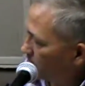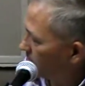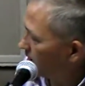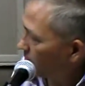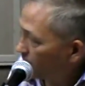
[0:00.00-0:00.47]

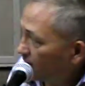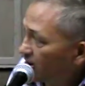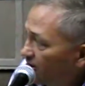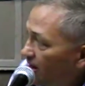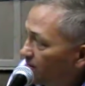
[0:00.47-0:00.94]
not
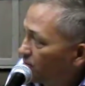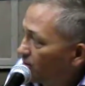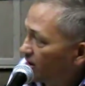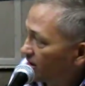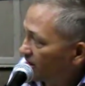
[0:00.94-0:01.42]
really to that
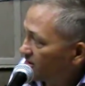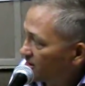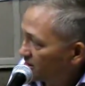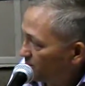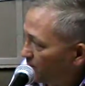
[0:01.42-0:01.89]
point yet
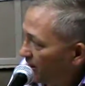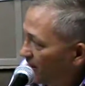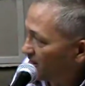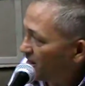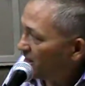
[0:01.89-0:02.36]
to
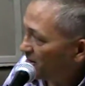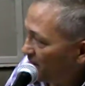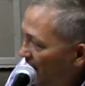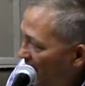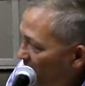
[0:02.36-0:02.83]
explain
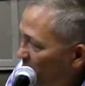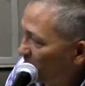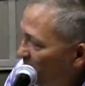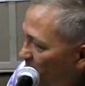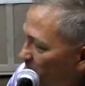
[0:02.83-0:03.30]
the
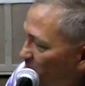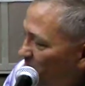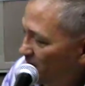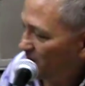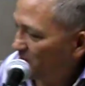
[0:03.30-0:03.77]
acronym, but
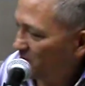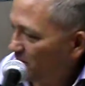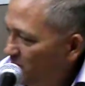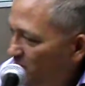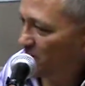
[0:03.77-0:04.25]
whenever you
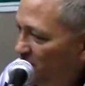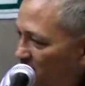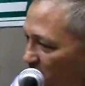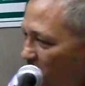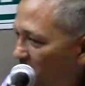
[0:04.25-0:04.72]
give me the
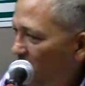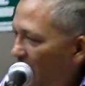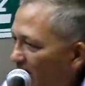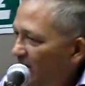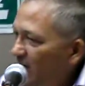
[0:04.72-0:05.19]
cue,
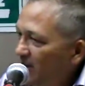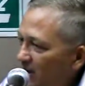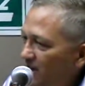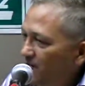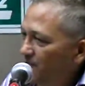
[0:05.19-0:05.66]
I can
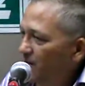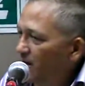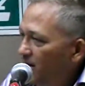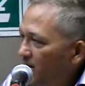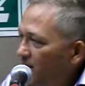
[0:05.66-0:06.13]
give
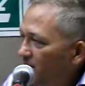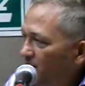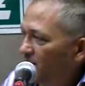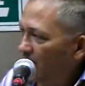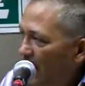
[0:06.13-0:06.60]
the acronym.